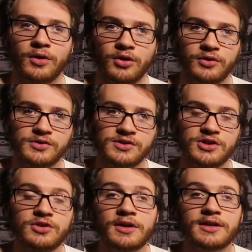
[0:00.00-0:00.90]
one of those
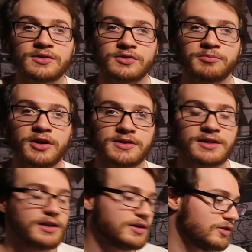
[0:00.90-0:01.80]
units, those parts
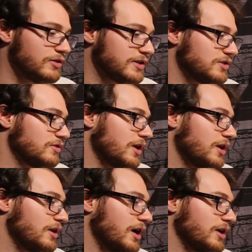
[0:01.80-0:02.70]
cleaner units, you
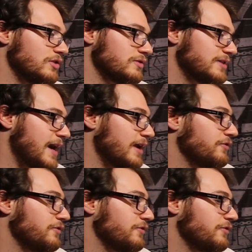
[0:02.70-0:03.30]
can use that.